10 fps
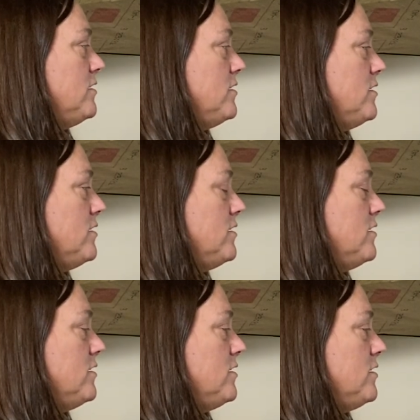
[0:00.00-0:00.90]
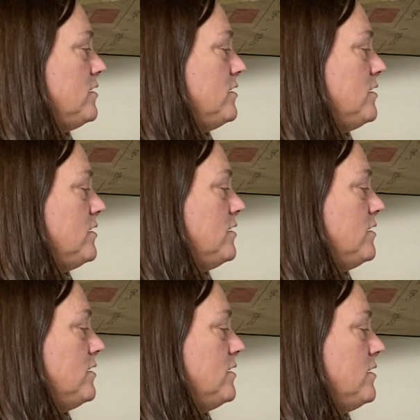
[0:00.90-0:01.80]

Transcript: Nothing is said.